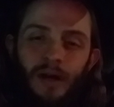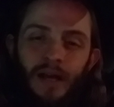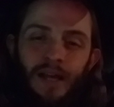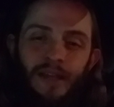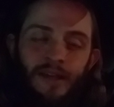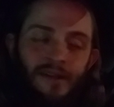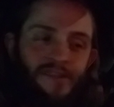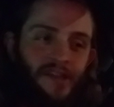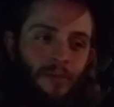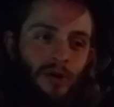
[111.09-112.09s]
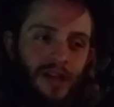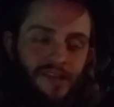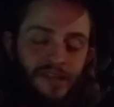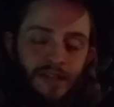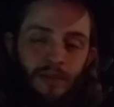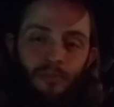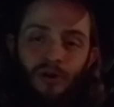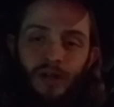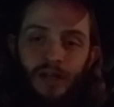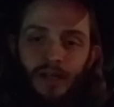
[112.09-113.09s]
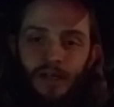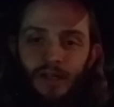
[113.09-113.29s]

and summarizing the book.